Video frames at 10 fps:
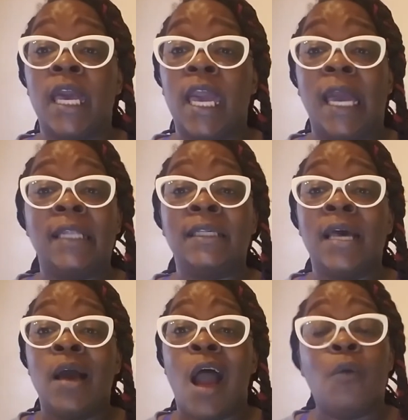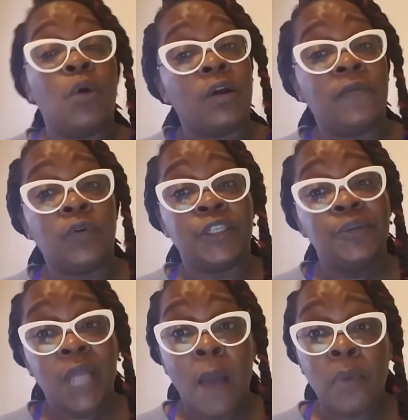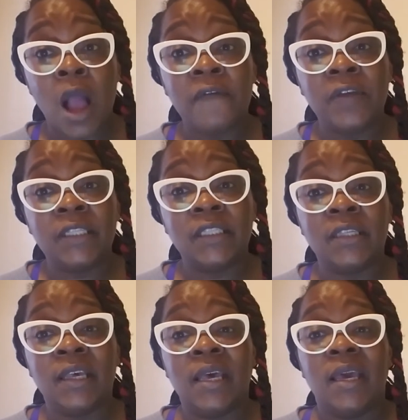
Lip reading: and I work for 2 nonprofits,